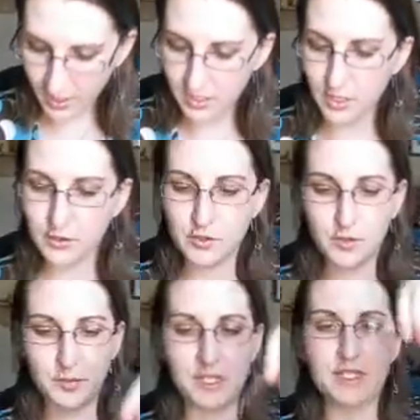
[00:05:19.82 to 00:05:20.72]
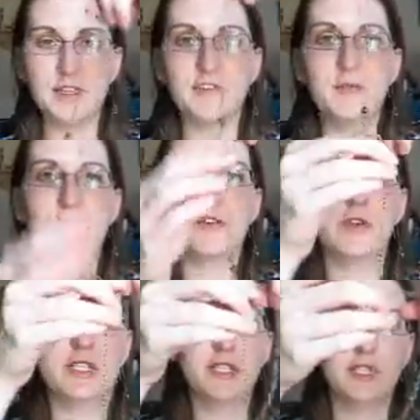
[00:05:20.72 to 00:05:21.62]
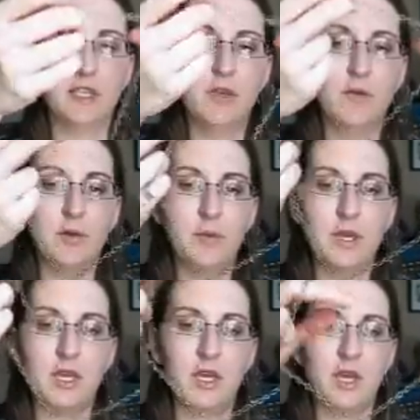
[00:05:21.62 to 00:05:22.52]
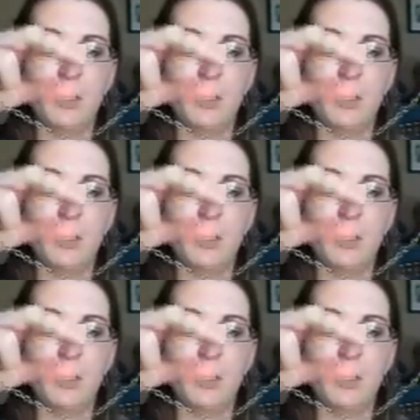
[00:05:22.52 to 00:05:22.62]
Another little piece I've made recently would be,